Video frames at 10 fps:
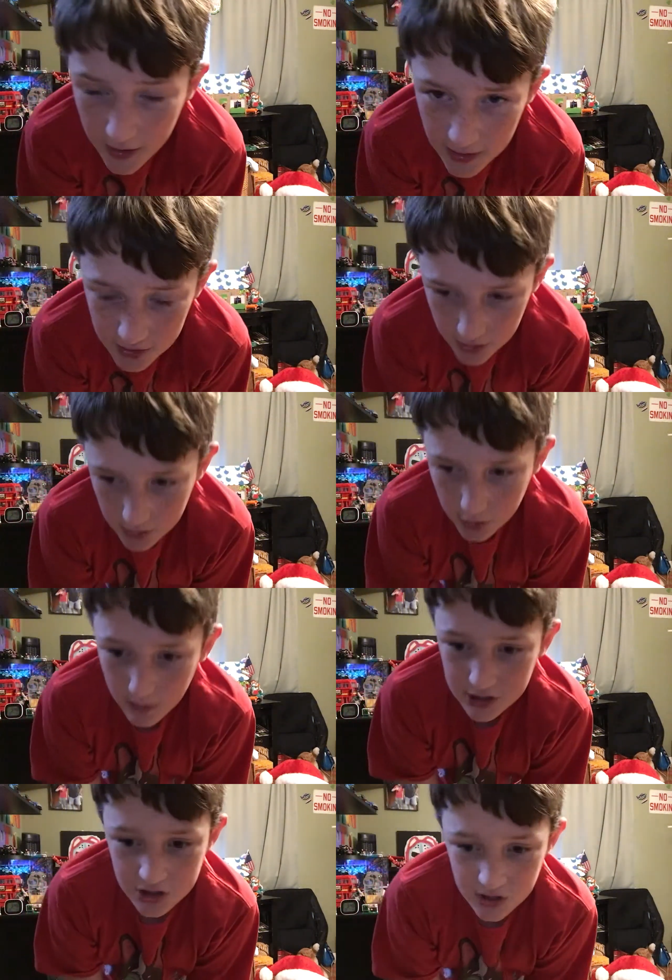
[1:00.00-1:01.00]
So you're
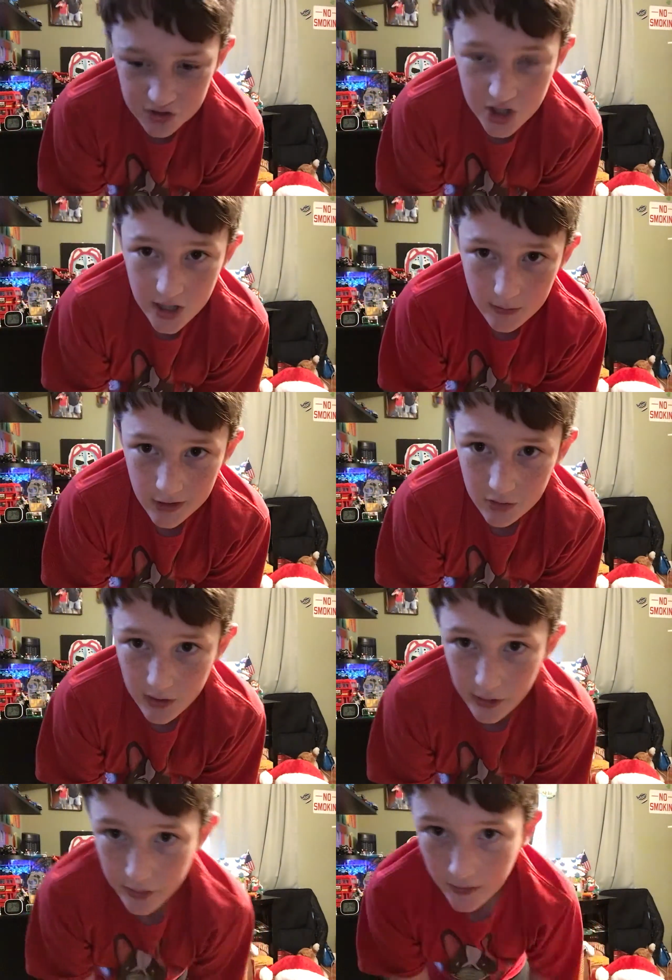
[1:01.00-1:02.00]
watching this January
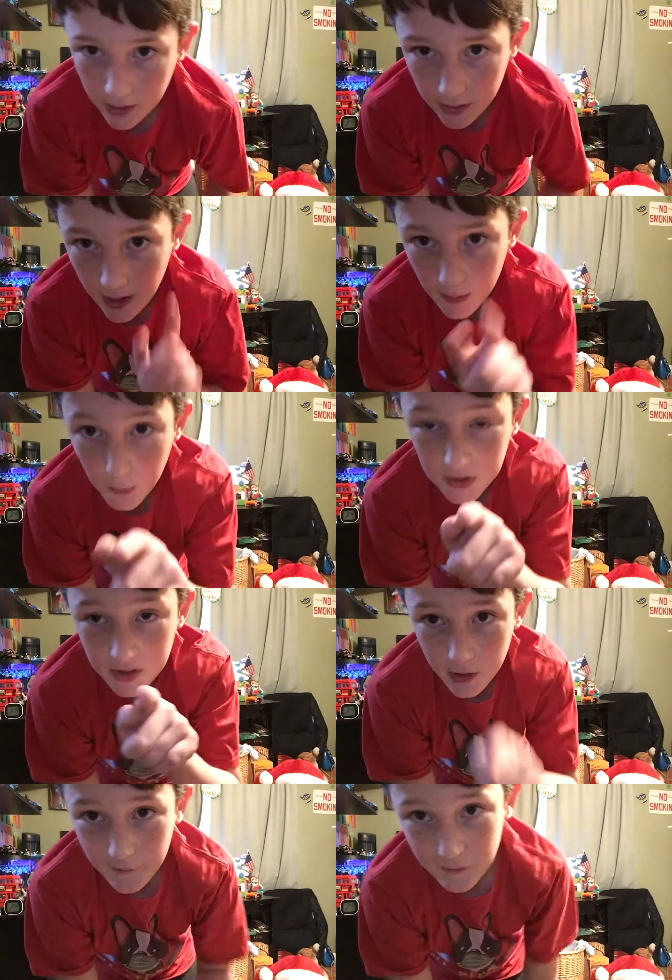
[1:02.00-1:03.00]
23rd. I was
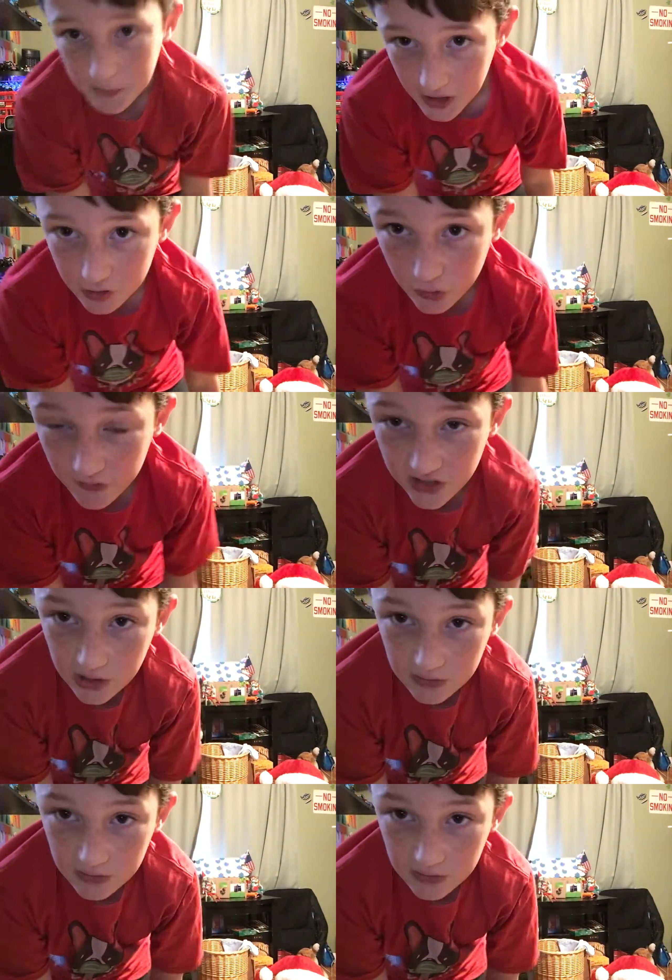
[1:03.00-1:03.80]
going to go film the high school video